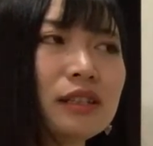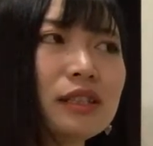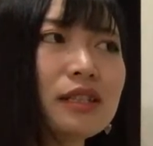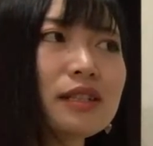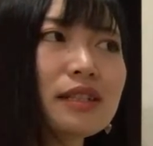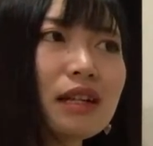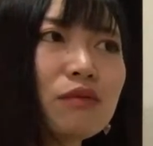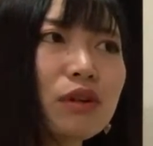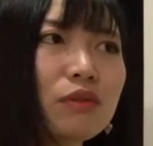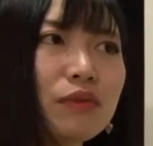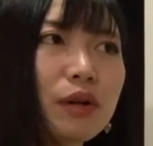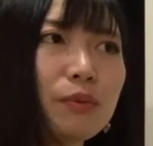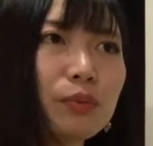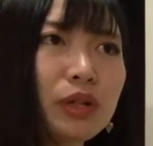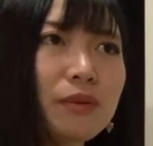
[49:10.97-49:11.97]
Someone
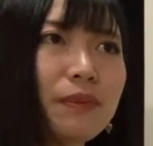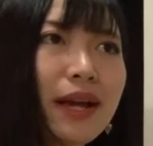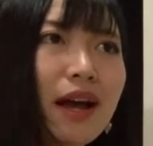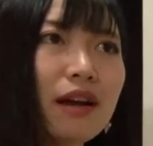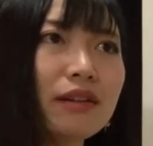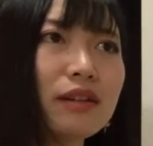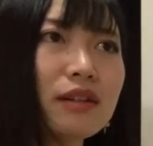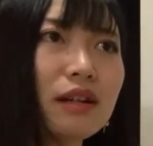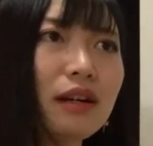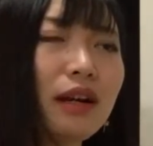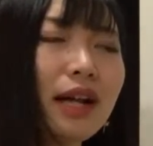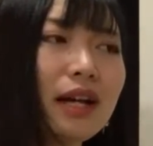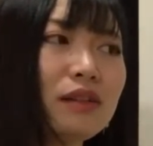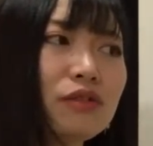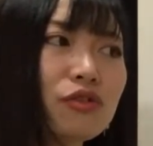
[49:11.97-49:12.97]
will prepare the
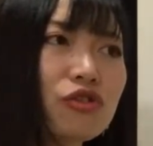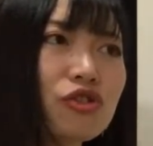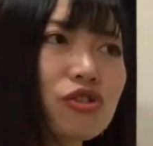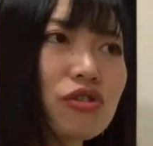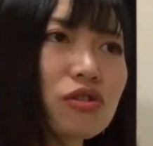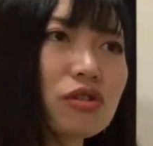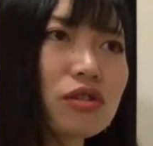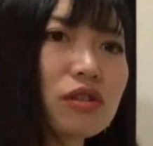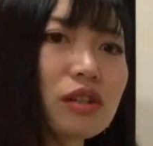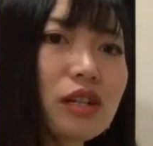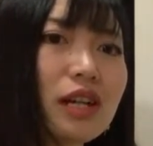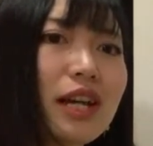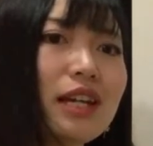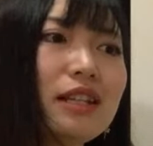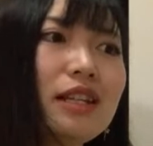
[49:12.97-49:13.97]
lunch
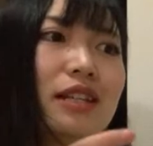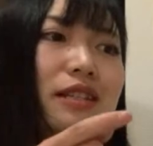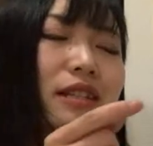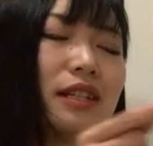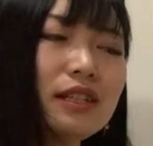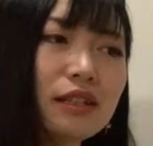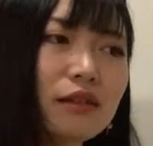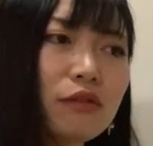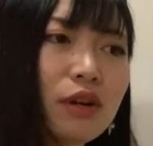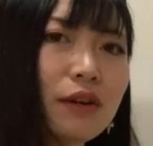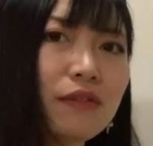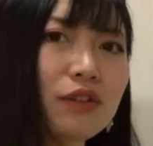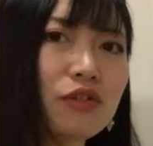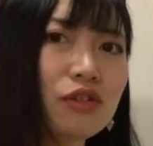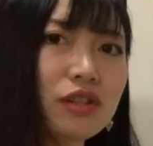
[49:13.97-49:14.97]
and it's in the
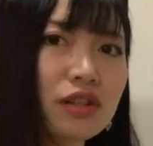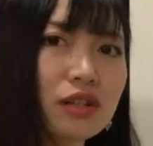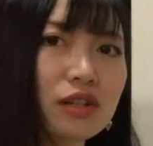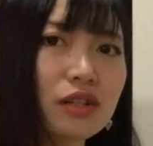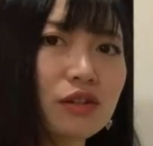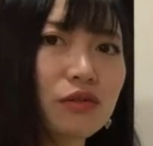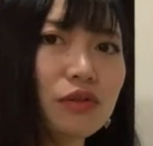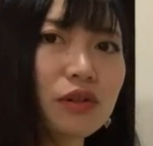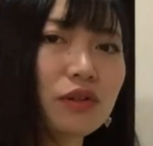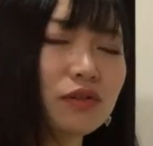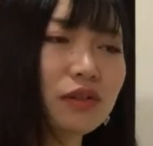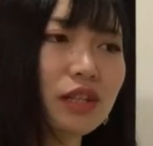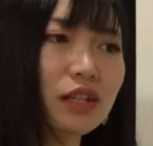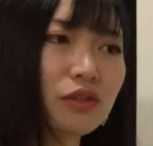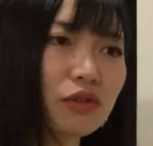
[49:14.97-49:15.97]
refrigerator. You
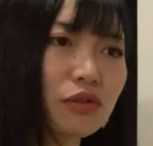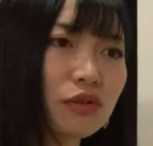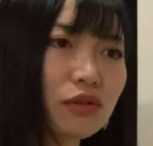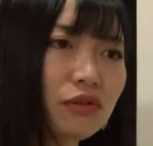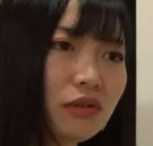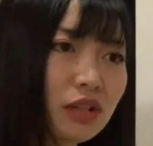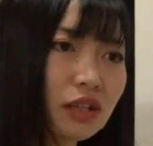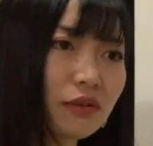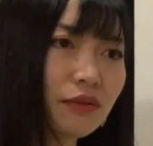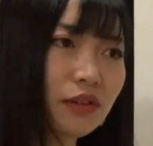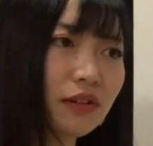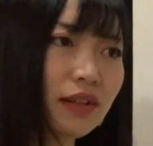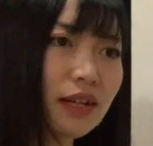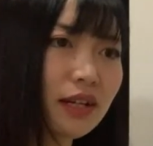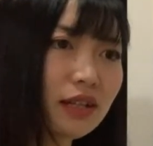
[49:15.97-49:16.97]
don't need to cook
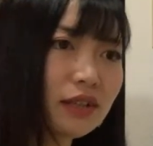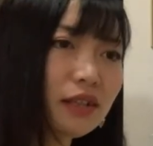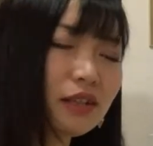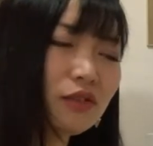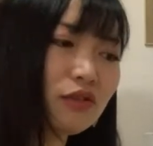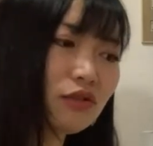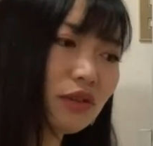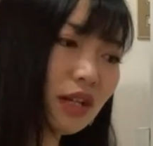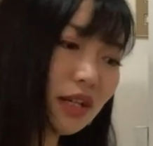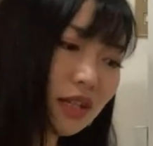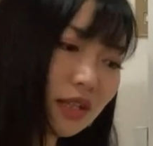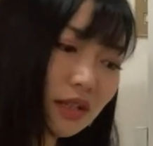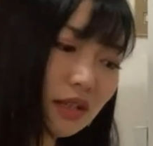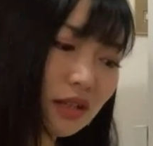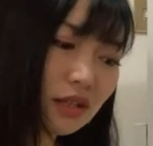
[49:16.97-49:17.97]
for them. You
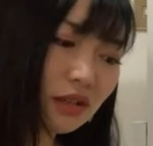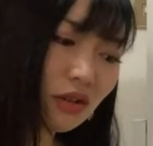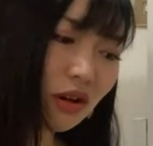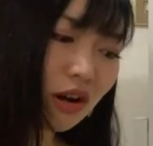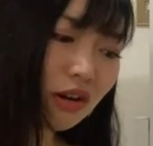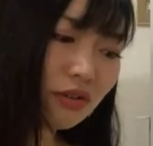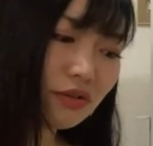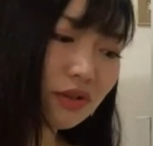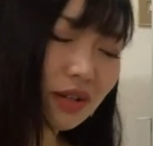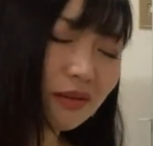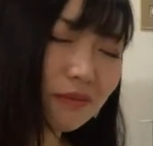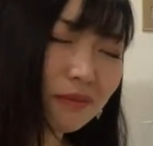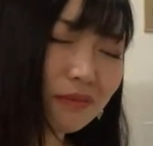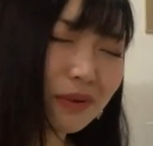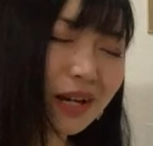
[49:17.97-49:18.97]
just talk to
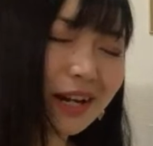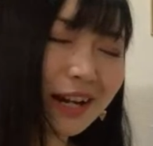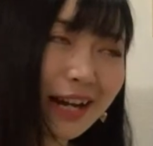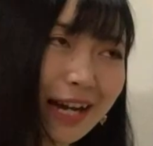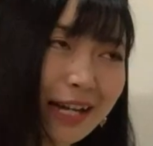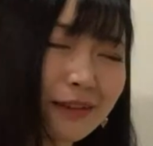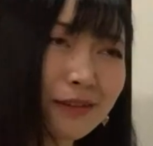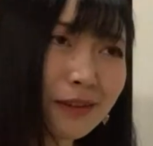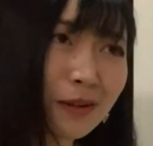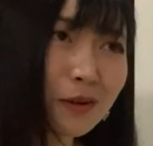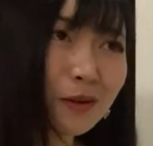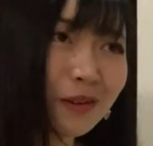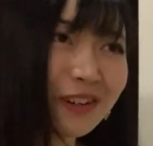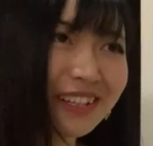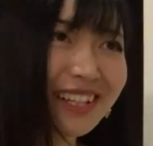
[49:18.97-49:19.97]
them. But I
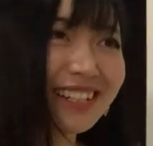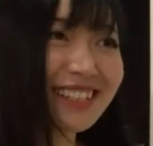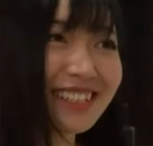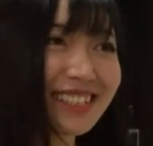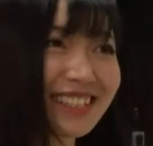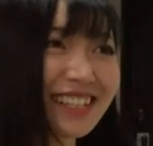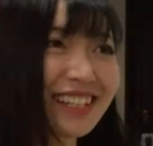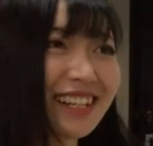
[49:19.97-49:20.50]
know it's...